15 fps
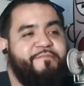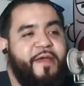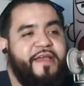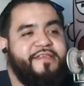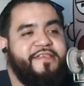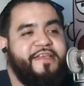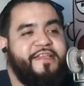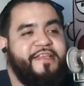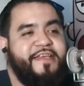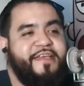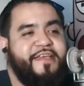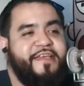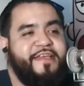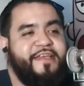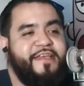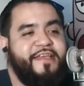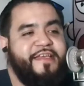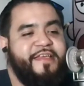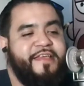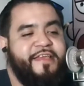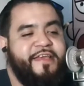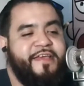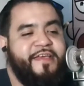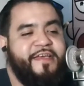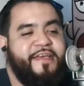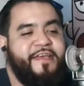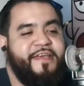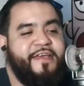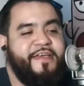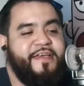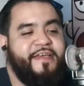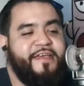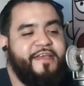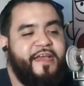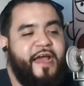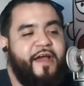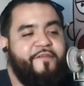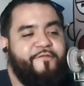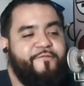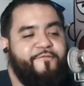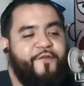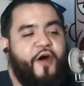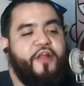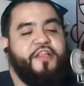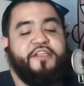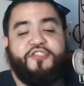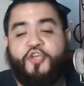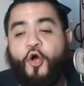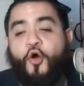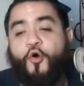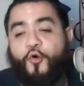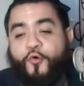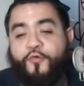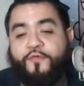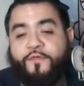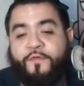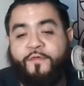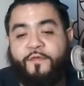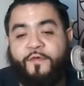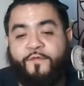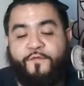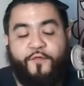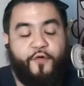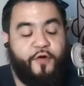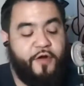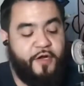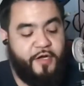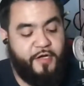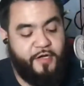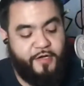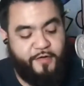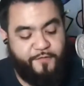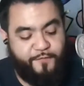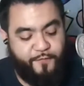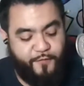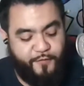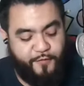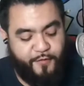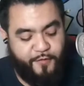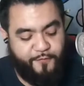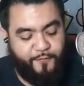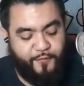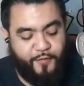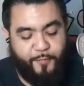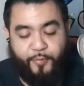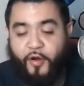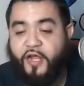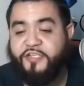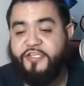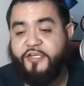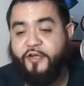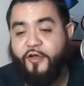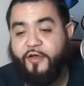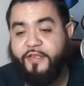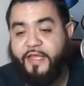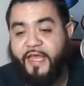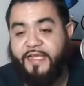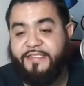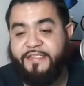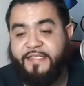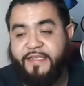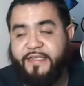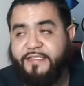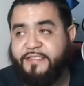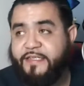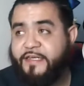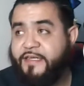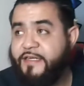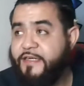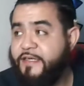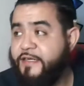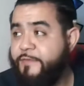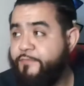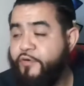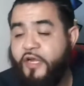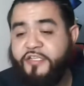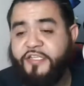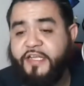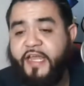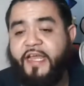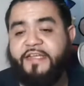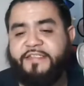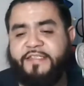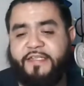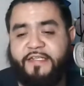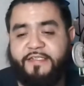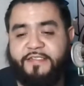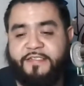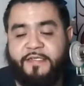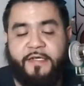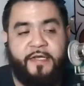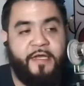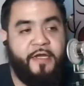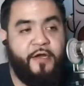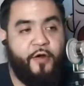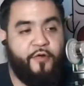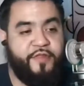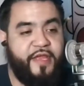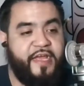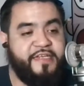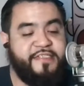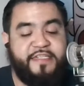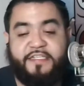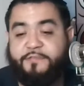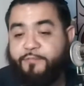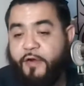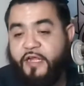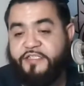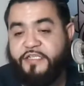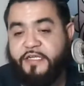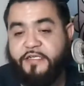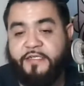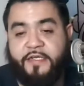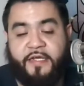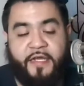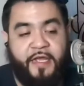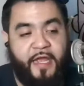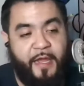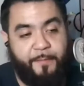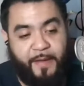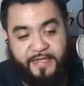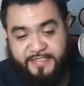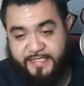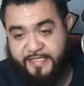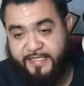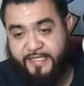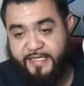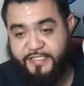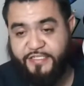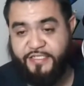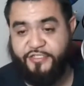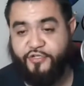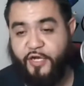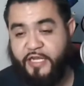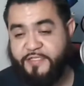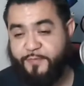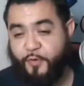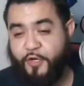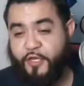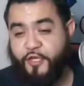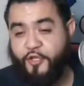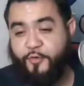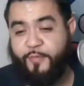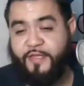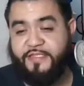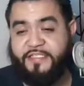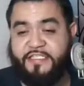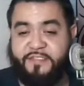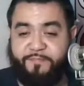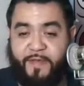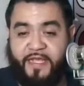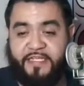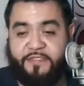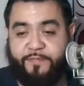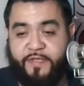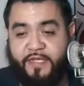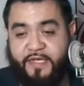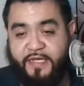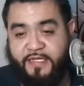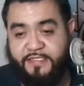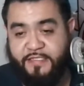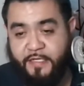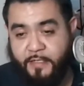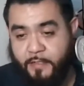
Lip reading: basically got voluntold for a project called Project Exodus, or the Exodus Project. And basically it's transporting humans to space because